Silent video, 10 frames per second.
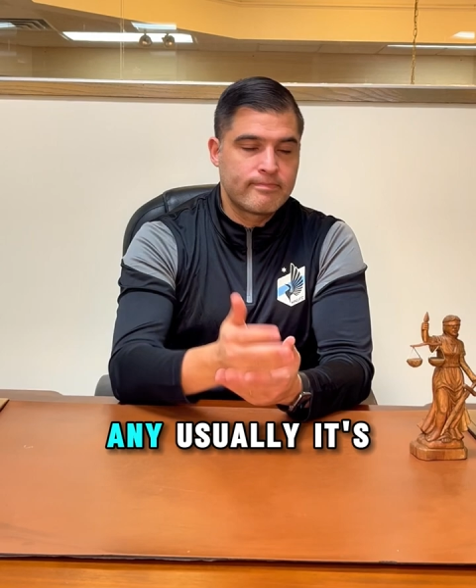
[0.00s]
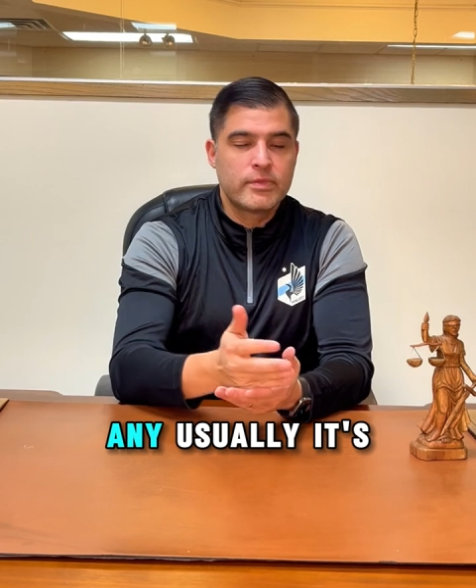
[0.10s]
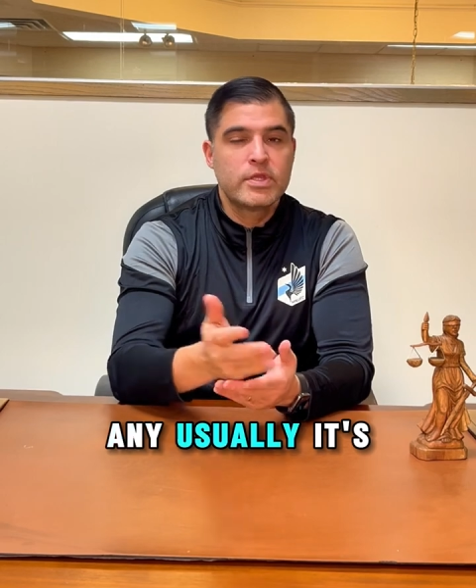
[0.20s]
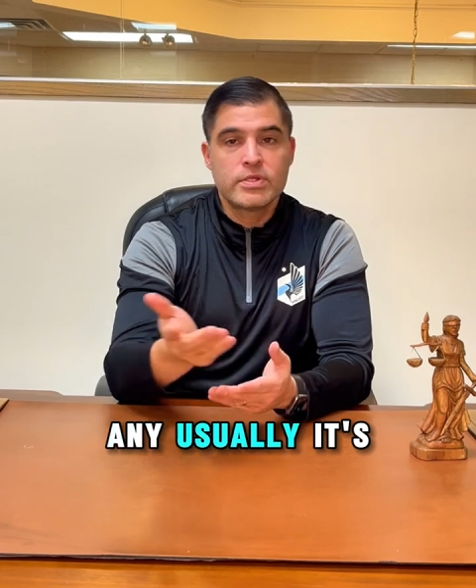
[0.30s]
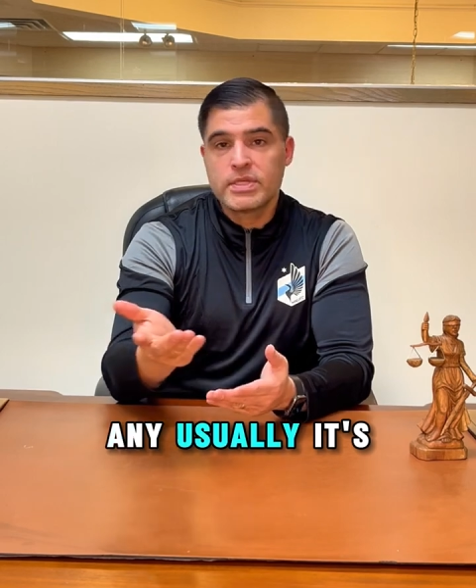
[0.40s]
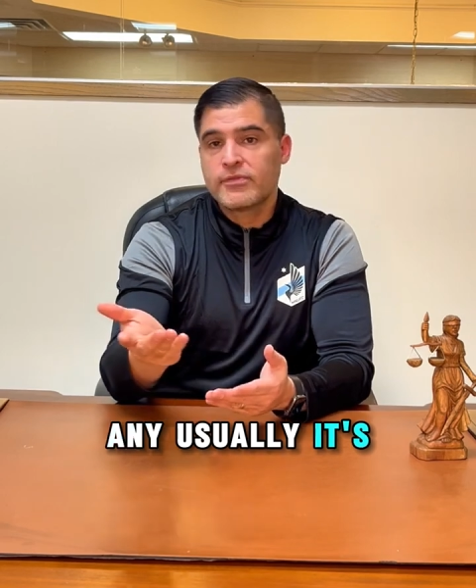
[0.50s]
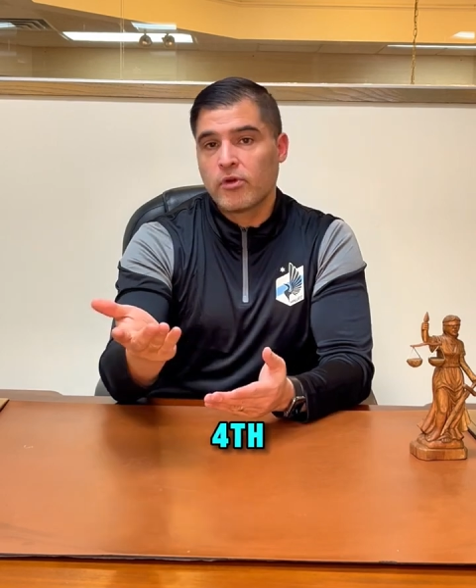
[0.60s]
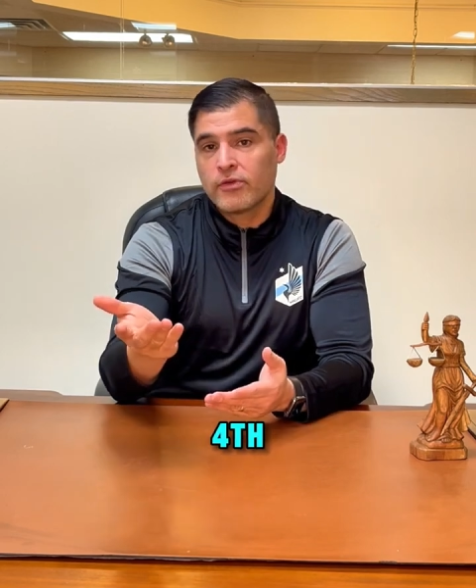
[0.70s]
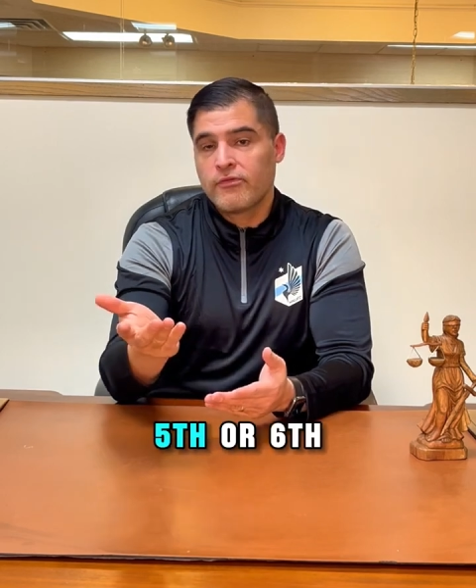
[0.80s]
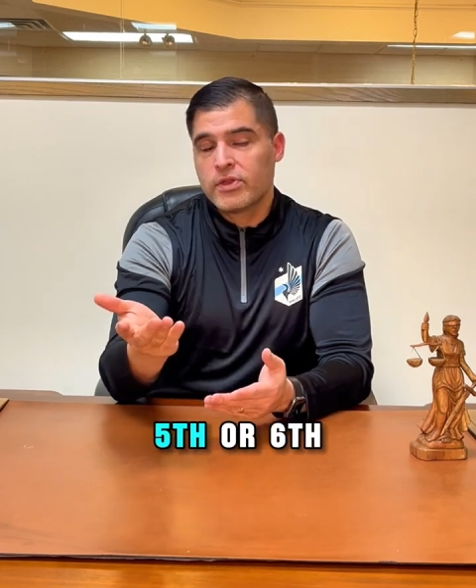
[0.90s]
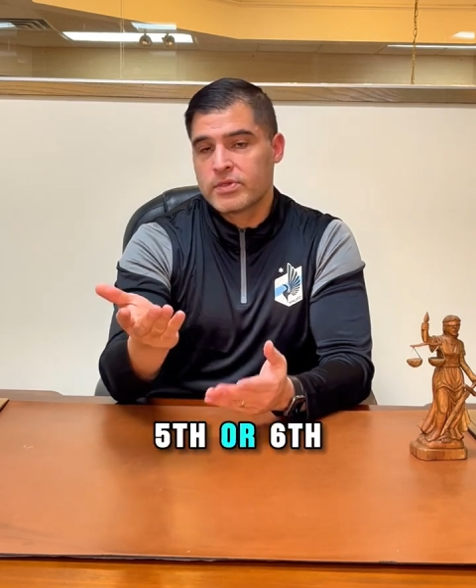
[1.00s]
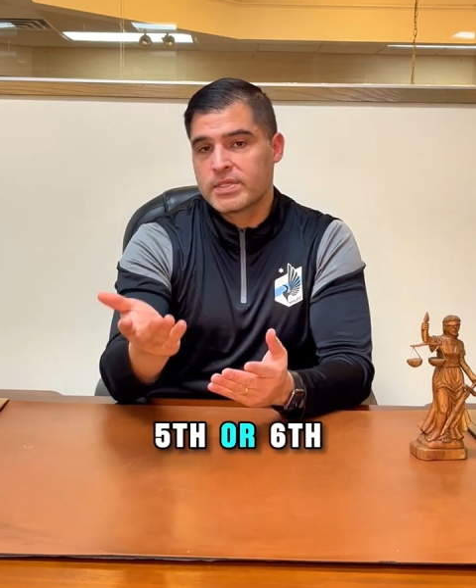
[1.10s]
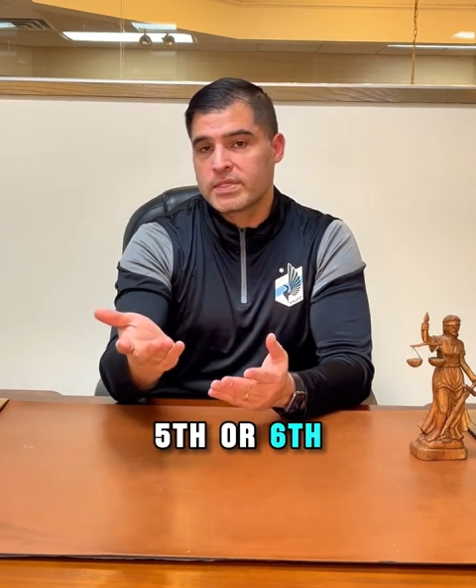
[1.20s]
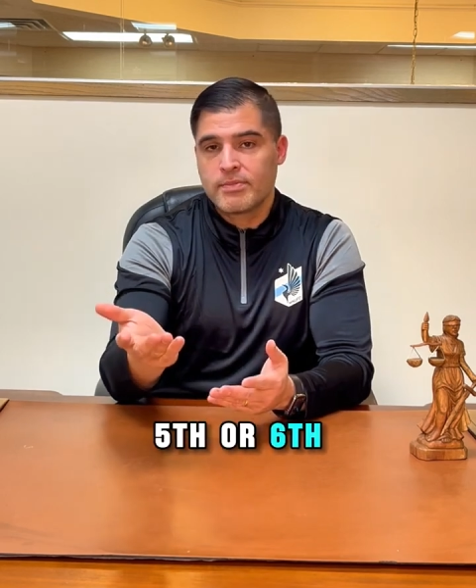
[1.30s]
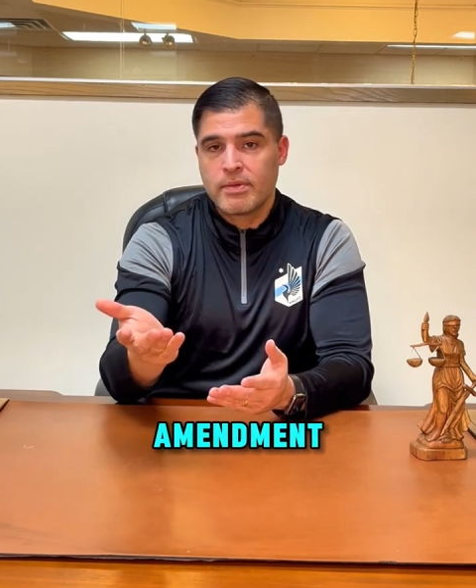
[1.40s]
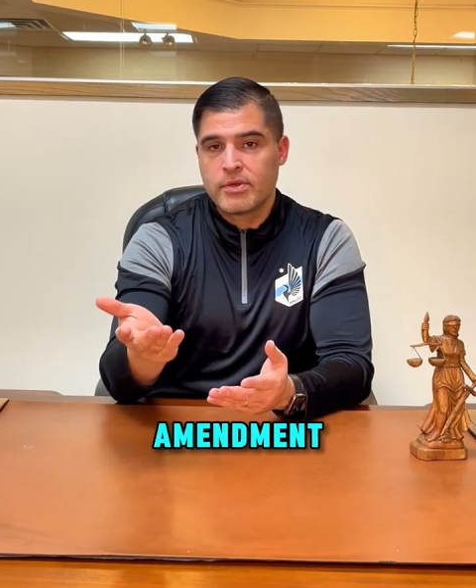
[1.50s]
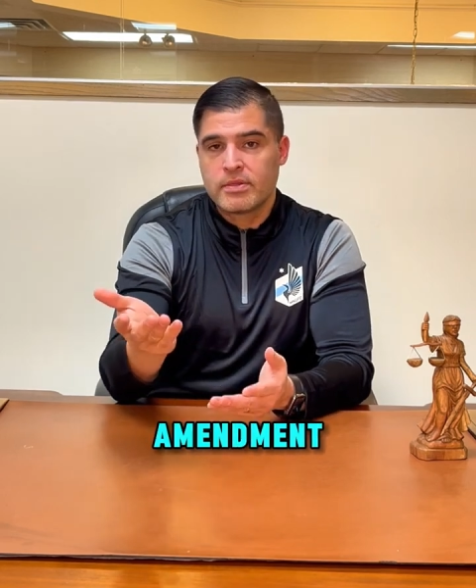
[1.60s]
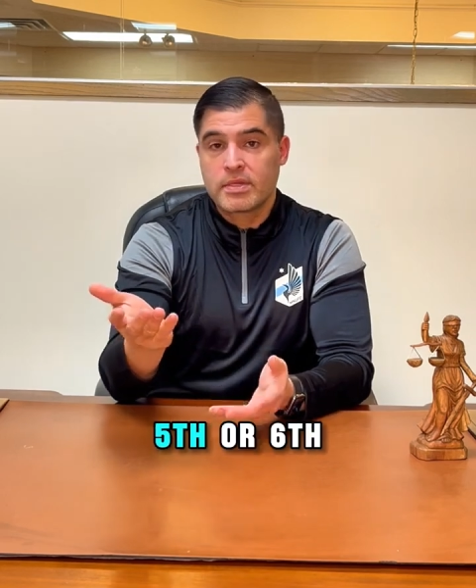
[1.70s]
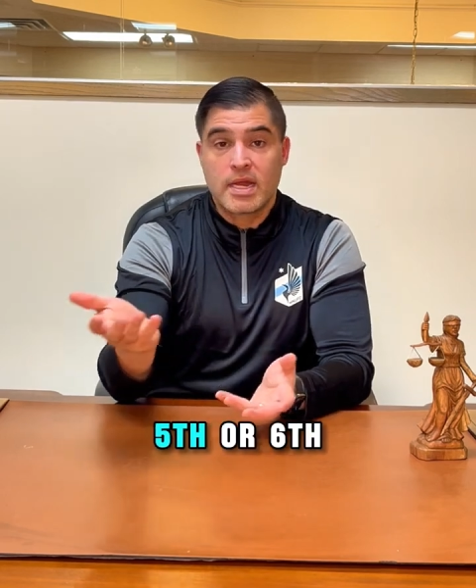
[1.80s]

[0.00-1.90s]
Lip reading: usually it's 4th, 5th, or 6th Amendment